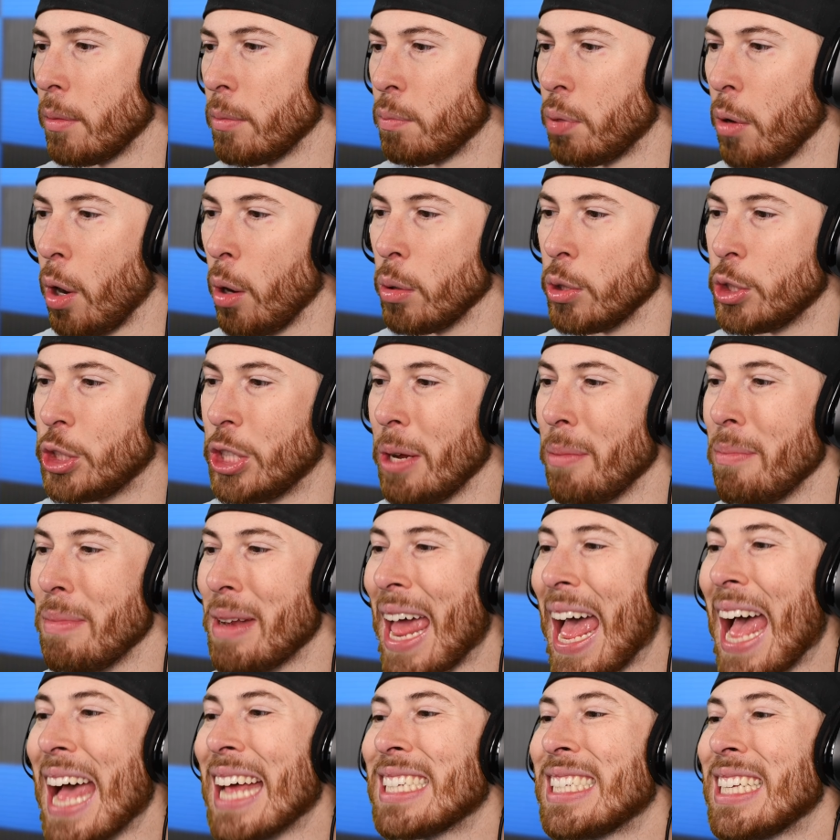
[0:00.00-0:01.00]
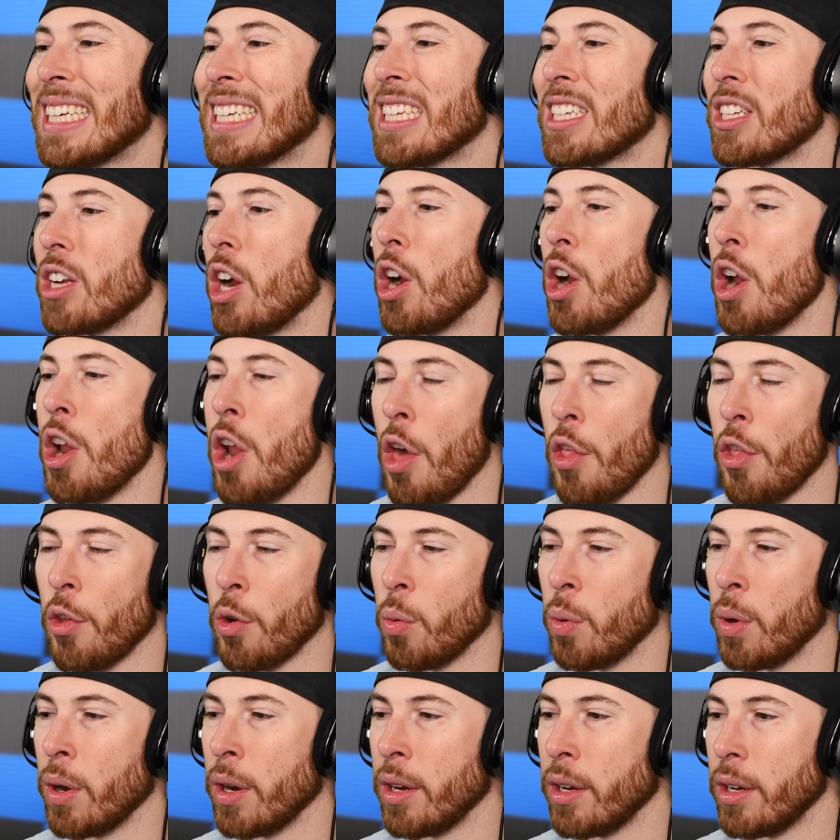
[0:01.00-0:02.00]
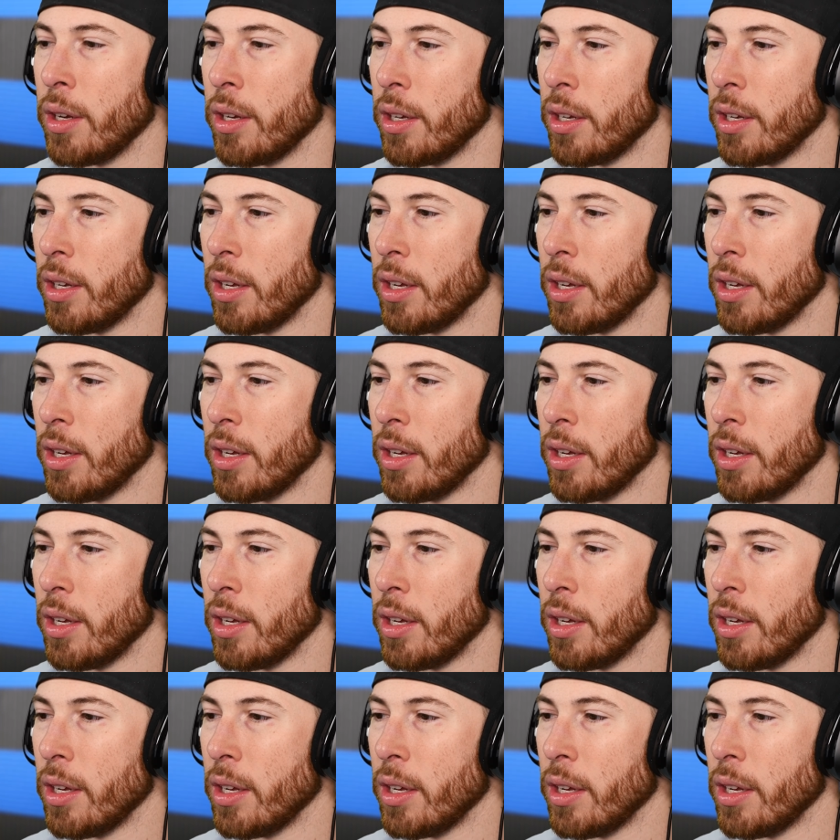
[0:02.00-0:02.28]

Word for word: Bro, gymnastics is on another one.